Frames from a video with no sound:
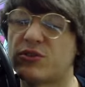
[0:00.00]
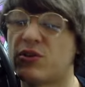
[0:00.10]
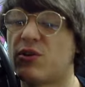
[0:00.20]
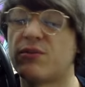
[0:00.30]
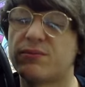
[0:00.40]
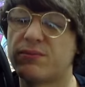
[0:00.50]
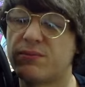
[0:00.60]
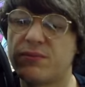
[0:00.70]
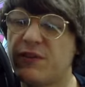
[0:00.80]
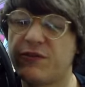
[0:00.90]
So
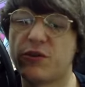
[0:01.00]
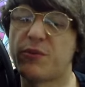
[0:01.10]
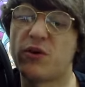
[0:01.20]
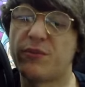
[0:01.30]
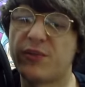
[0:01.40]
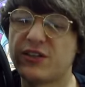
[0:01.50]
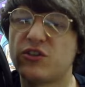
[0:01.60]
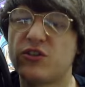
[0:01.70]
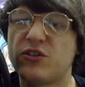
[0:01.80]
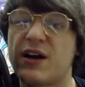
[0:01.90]
if your opponent plays a
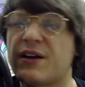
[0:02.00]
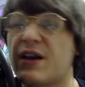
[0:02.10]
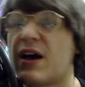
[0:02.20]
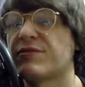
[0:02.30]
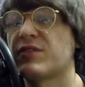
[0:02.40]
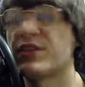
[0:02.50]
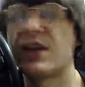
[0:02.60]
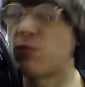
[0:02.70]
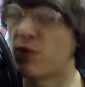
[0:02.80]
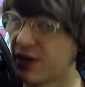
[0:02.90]
new card after,
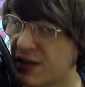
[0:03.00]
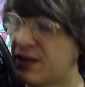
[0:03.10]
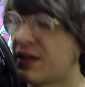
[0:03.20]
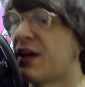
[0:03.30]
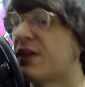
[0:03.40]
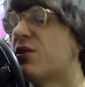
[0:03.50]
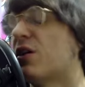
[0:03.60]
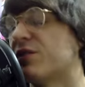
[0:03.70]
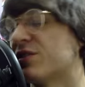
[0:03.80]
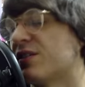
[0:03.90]
that won't get negated,
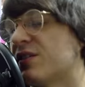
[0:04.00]
obviously.